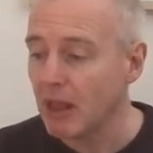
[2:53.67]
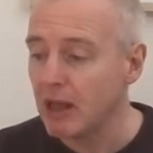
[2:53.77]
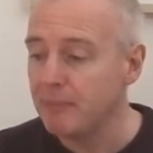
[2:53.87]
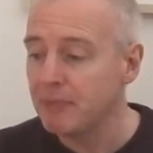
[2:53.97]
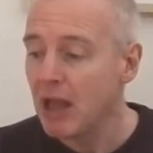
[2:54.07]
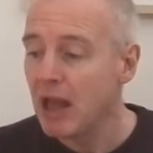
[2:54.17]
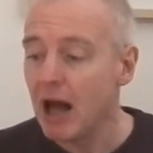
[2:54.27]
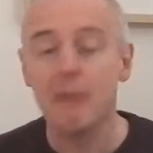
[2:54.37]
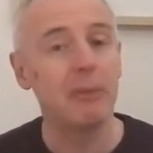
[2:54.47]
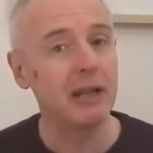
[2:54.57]

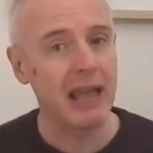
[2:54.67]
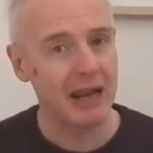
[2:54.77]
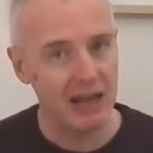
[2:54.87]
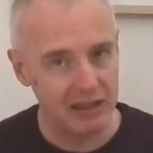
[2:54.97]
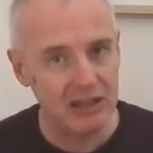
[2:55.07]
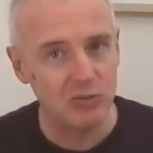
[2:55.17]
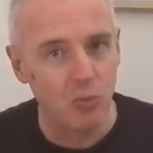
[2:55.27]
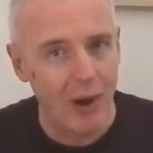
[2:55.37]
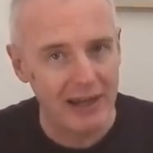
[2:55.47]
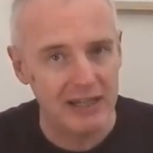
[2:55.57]
But again, this
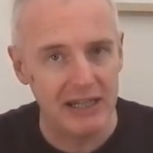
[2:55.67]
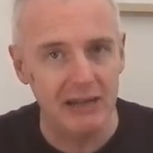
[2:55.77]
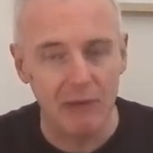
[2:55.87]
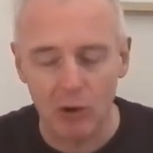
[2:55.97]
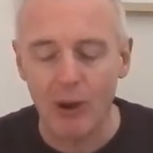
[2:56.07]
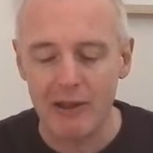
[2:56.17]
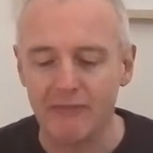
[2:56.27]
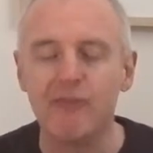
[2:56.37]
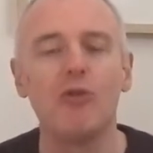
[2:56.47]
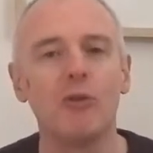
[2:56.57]
weighty, quite
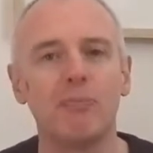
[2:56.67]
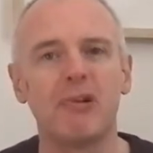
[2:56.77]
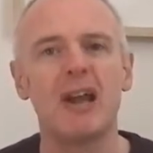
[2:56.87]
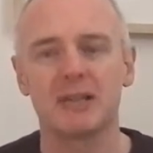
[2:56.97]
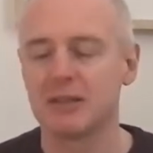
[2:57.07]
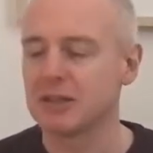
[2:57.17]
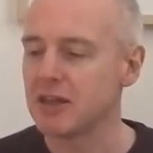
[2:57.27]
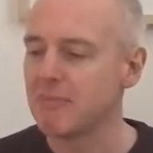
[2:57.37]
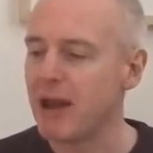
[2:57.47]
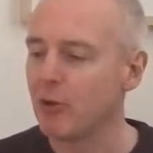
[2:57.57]
full presence
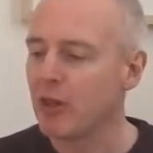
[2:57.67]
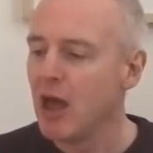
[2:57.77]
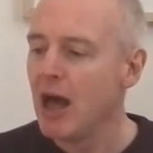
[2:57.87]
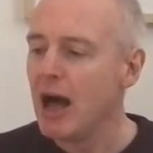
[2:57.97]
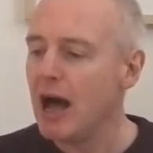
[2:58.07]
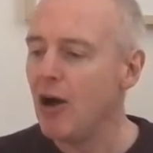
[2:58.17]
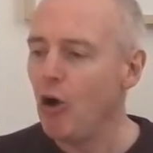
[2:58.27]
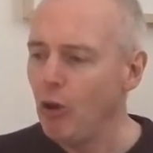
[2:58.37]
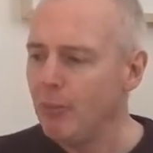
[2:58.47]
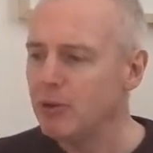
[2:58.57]
in the mouth.
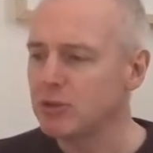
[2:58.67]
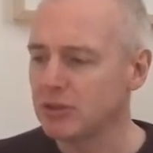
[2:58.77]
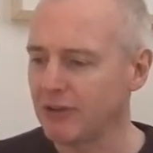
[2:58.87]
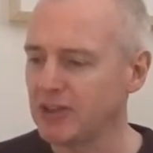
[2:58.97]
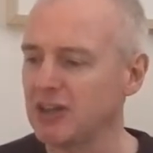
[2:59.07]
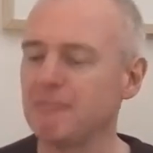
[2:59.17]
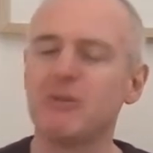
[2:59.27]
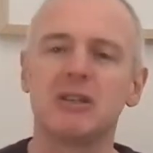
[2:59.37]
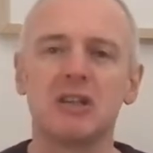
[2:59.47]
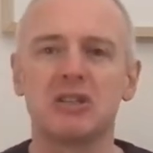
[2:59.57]
Almost a
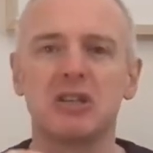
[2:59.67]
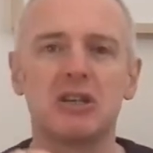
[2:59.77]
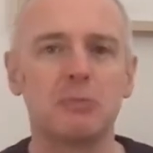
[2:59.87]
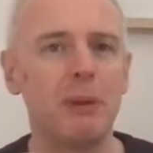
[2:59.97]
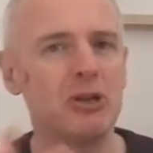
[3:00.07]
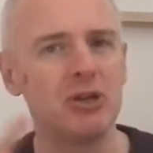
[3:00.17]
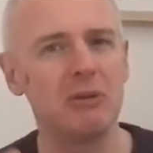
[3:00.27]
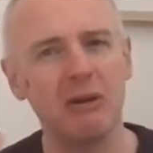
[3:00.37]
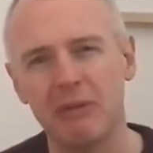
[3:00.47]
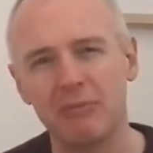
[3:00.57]
certain, there's a
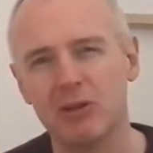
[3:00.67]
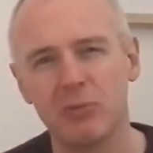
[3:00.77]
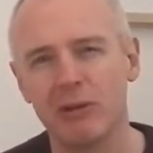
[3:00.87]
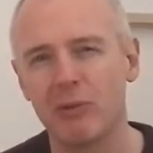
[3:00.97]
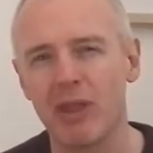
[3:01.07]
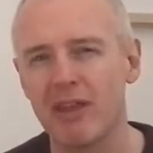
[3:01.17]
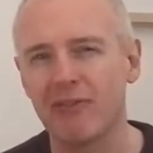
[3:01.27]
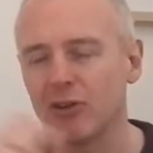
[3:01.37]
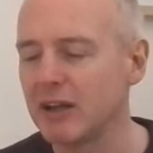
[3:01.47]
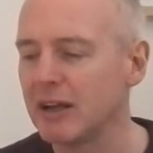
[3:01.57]
suspicion, I'm just wondering whether they've
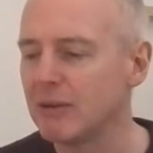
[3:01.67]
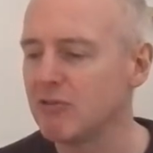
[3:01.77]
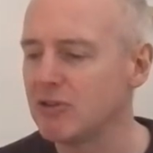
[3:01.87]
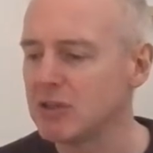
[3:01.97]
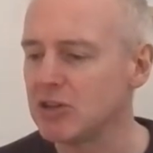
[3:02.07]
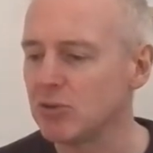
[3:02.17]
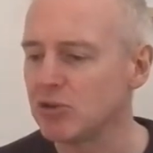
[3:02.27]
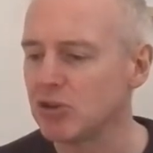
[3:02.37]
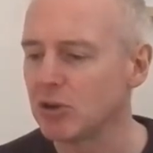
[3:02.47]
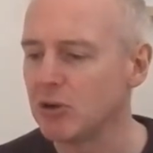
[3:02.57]
a little bit of residual
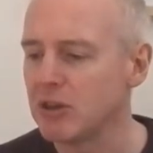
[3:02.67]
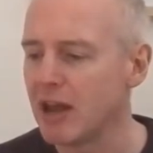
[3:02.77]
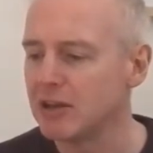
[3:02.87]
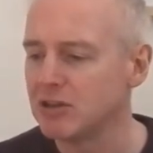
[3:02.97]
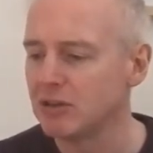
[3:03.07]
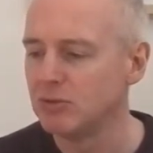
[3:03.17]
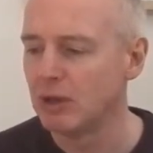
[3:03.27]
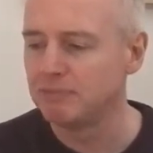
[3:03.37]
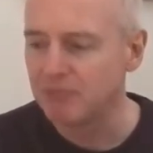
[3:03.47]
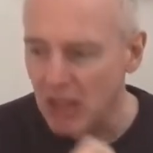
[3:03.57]
sugar in there
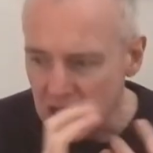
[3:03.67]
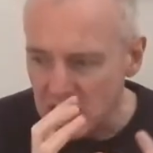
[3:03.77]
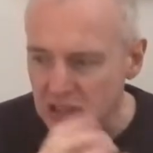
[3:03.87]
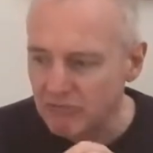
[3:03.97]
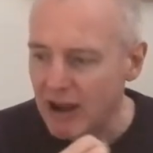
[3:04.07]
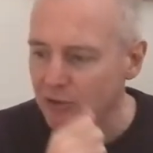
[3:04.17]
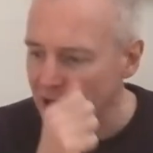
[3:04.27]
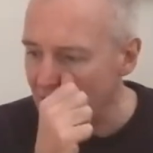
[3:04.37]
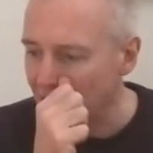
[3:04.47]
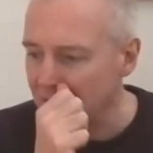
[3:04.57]
to round
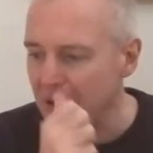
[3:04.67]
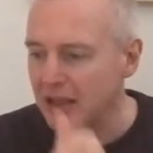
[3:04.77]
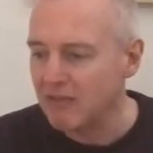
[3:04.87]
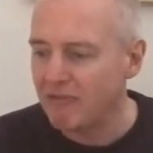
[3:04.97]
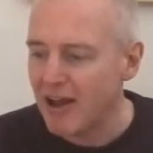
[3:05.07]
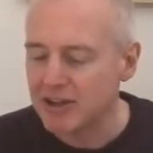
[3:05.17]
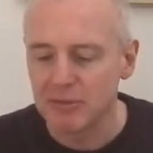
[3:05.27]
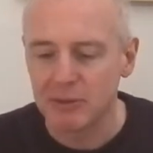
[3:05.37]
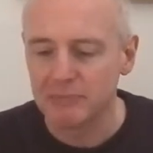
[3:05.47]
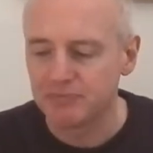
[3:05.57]
it out and make it
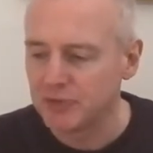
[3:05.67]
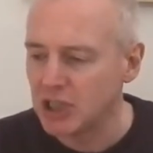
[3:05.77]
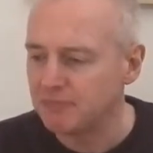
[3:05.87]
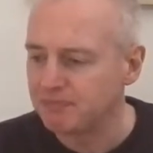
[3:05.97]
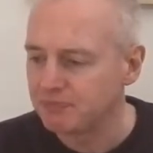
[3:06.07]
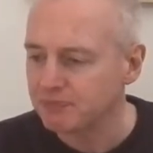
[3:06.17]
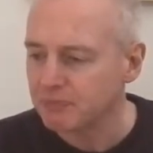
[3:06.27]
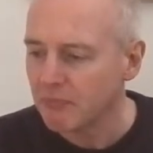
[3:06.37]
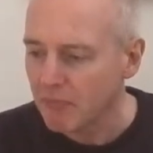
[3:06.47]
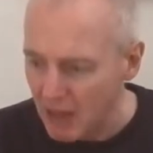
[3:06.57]
fatter, but
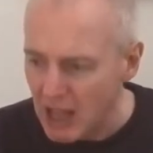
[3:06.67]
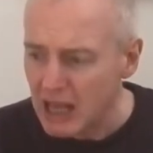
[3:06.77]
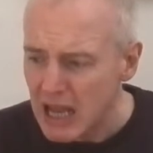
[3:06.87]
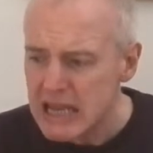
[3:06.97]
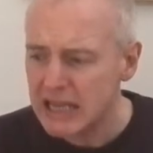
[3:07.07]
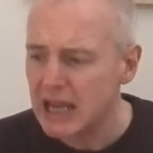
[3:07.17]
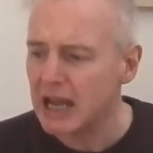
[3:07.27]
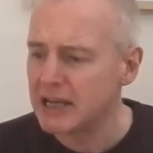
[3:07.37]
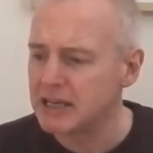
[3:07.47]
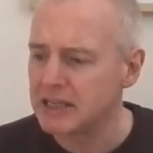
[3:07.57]
I like it,
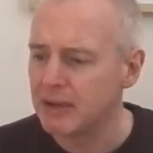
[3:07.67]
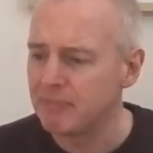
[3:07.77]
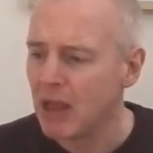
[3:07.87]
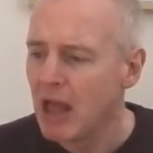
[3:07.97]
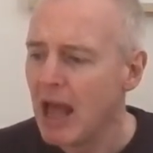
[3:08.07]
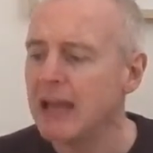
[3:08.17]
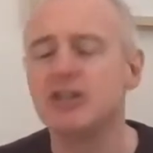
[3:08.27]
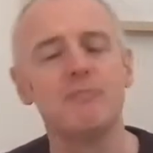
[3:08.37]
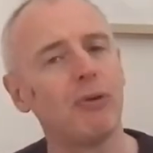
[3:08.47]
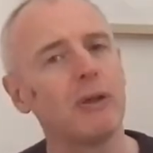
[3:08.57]
and
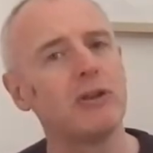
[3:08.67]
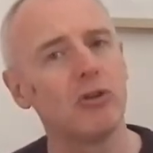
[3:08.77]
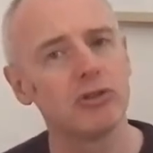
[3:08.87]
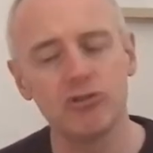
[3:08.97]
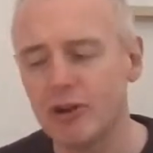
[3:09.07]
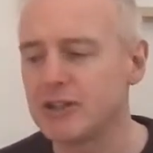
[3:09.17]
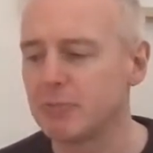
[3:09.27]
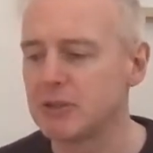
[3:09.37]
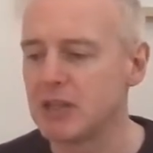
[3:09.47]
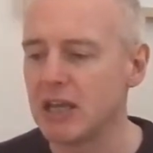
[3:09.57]
it's probably not as
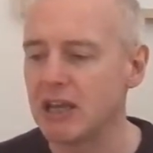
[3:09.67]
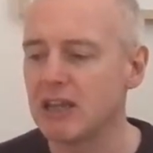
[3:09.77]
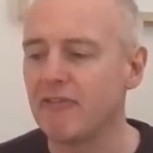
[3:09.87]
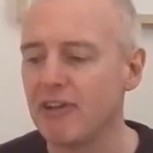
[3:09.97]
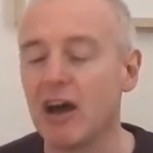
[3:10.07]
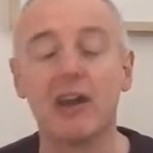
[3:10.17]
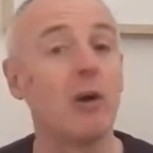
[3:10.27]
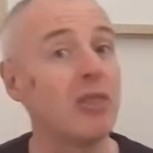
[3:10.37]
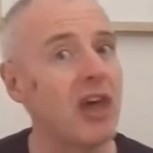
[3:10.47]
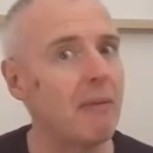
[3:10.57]
crisp as the
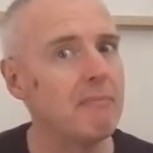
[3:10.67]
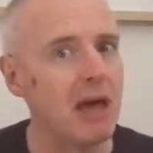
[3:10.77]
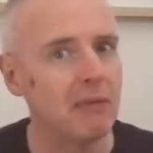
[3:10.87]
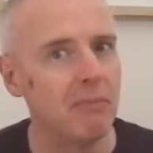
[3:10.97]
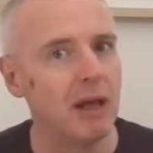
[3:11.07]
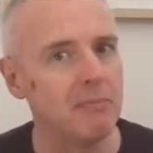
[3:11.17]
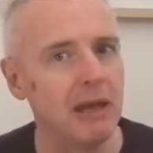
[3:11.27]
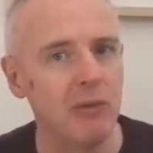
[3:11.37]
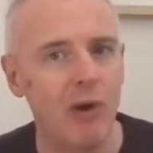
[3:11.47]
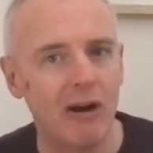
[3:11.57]
Fiano, and that might
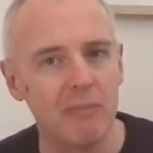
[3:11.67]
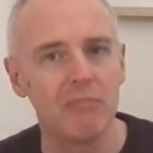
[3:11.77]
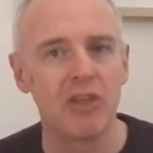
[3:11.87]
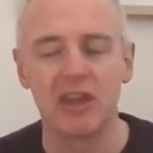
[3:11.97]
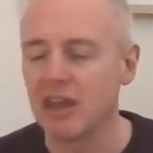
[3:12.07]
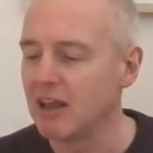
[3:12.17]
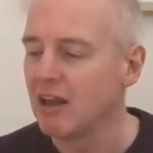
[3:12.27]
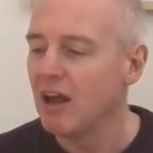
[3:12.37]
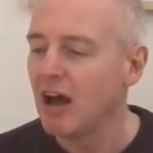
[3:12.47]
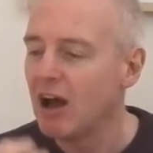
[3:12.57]
be where I'm
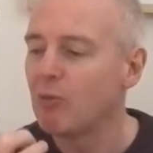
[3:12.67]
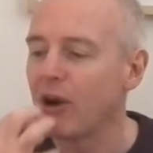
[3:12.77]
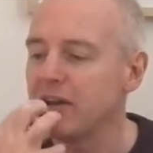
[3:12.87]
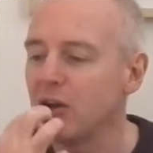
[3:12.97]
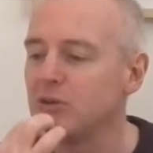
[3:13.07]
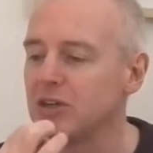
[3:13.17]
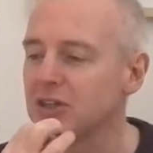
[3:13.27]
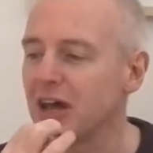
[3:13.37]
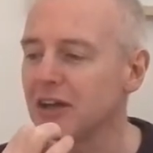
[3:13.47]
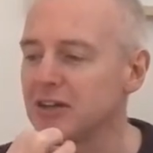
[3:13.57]
thinking, where I
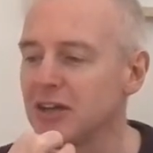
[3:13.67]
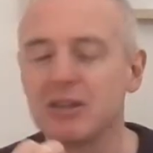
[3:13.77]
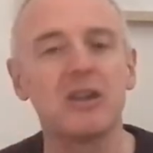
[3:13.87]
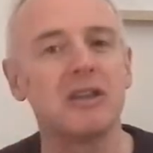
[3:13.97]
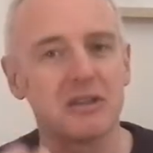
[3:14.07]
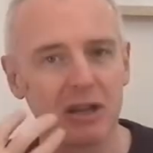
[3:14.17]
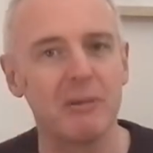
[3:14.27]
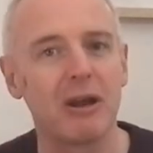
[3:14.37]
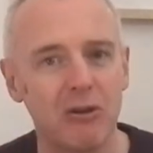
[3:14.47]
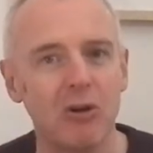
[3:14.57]
noticed that something that's
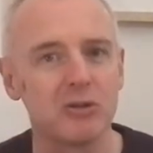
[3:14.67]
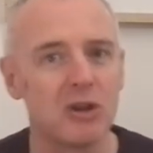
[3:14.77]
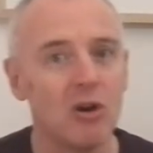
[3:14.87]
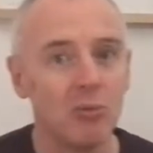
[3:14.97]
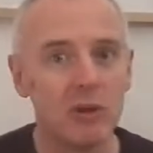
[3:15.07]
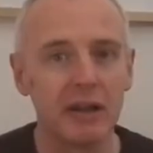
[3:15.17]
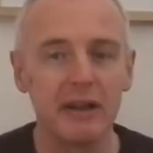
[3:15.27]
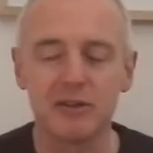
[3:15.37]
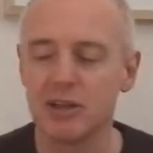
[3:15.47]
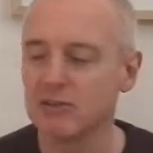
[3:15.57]
coming across with a
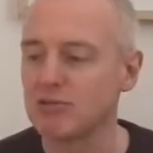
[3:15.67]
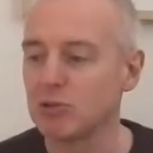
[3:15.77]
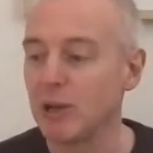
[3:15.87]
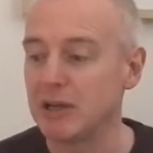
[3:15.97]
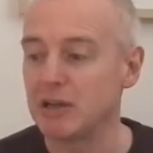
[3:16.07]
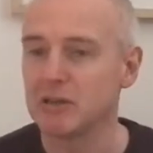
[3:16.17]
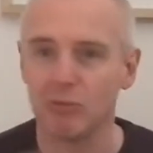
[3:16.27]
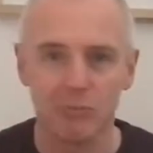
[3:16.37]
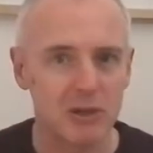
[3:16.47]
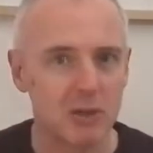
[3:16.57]
little touch of sweetness.
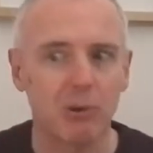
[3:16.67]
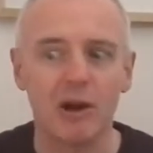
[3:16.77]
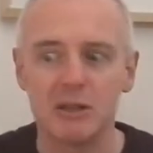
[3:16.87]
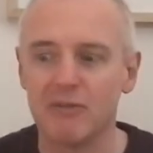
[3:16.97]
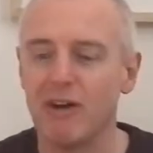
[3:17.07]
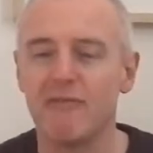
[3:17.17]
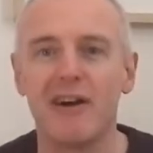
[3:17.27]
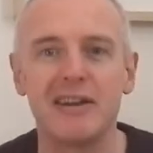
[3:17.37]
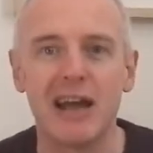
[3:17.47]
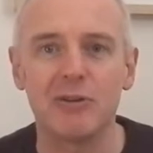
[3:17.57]
Wouldn't be surprised if I
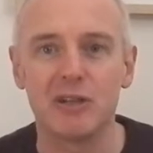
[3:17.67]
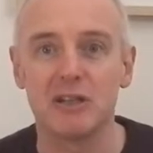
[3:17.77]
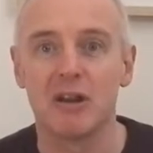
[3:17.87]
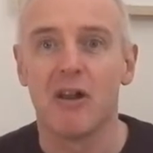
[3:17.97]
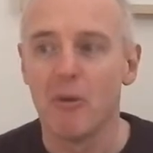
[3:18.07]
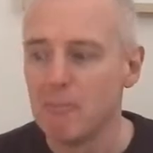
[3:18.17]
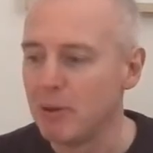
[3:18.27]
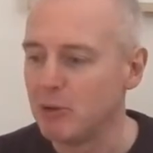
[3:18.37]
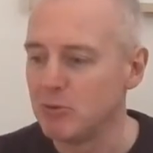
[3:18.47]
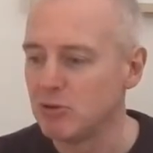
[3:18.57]
find out it's
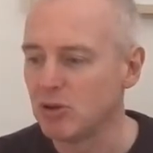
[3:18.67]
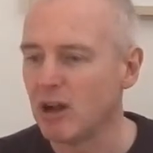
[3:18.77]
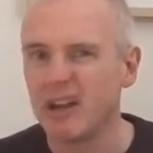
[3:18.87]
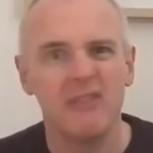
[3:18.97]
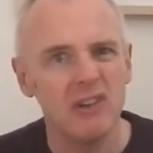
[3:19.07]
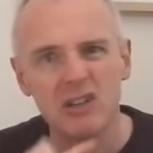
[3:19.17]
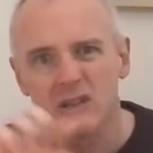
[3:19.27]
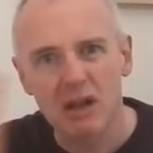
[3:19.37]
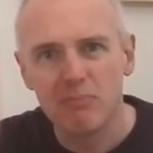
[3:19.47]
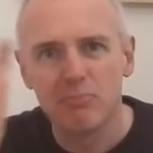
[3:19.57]
bone dry. If it
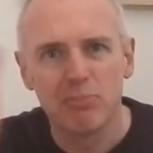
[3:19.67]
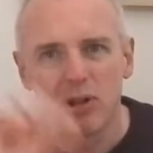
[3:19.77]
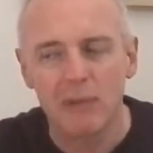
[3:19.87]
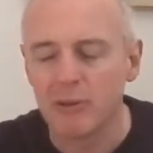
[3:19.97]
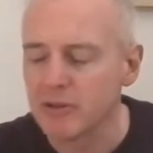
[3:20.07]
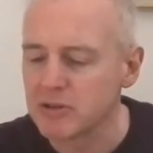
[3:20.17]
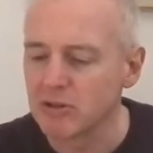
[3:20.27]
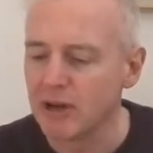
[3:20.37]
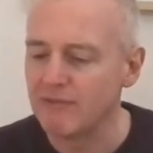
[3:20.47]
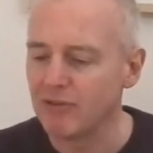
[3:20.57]
does, I'll put it up on the
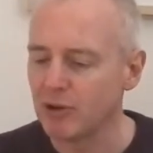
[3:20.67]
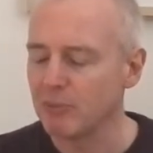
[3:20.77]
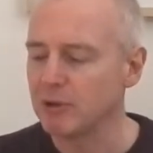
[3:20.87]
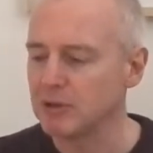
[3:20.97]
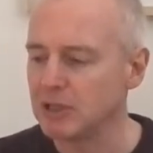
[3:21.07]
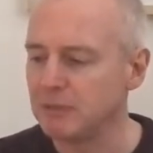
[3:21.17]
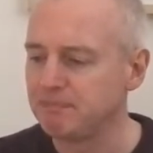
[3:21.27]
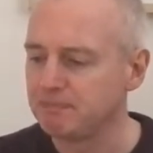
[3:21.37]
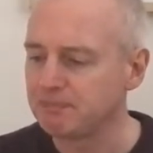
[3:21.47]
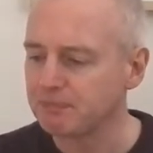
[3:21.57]
screen for you, but
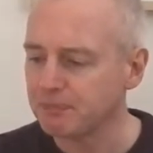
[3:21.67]
I